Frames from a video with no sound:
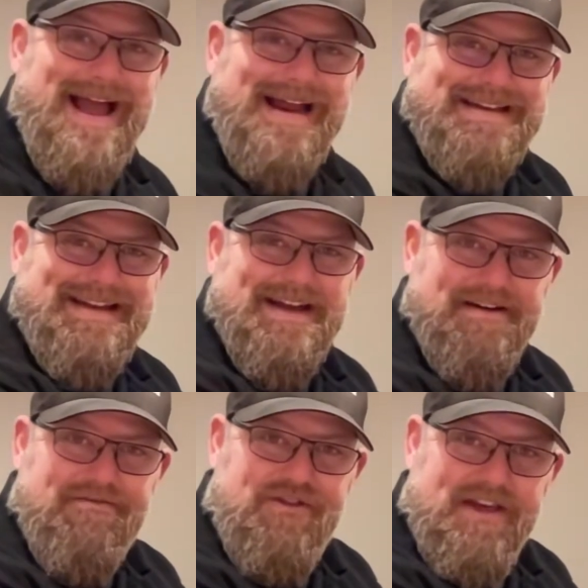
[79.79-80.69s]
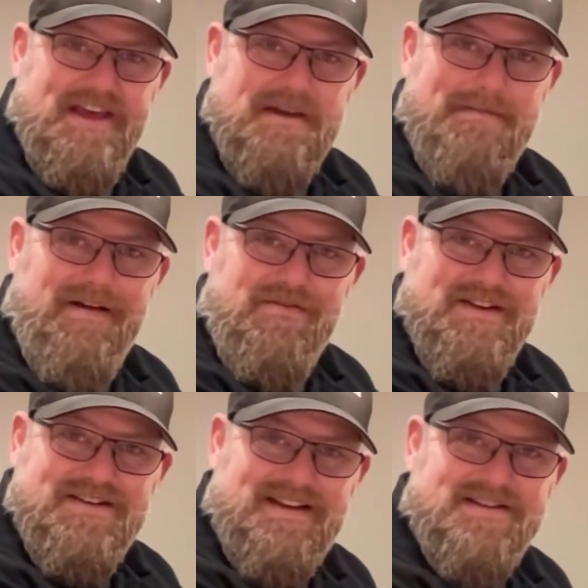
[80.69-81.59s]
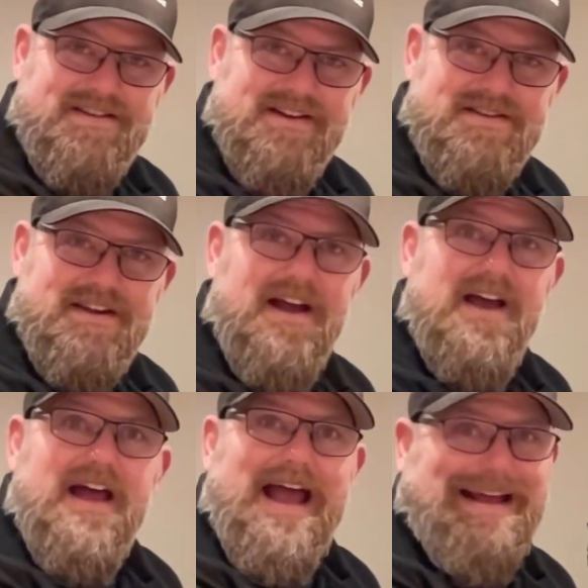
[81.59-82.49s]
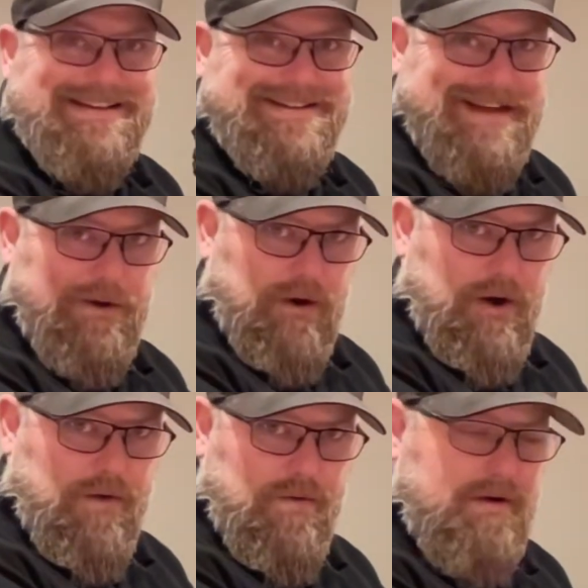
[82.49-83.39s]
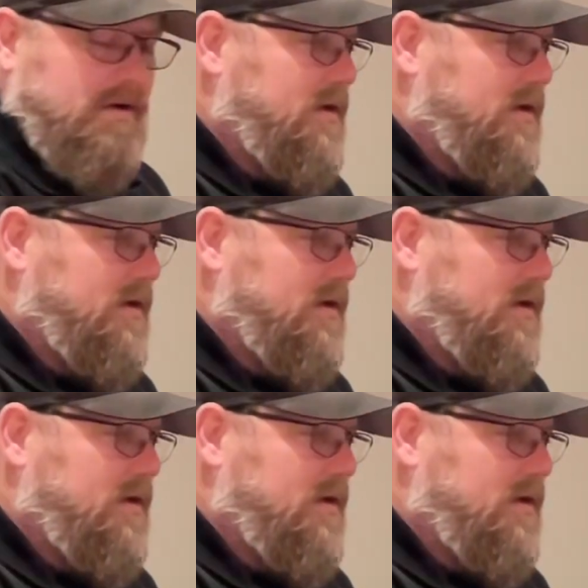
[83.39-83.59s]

idea of thinking about this distance as zero.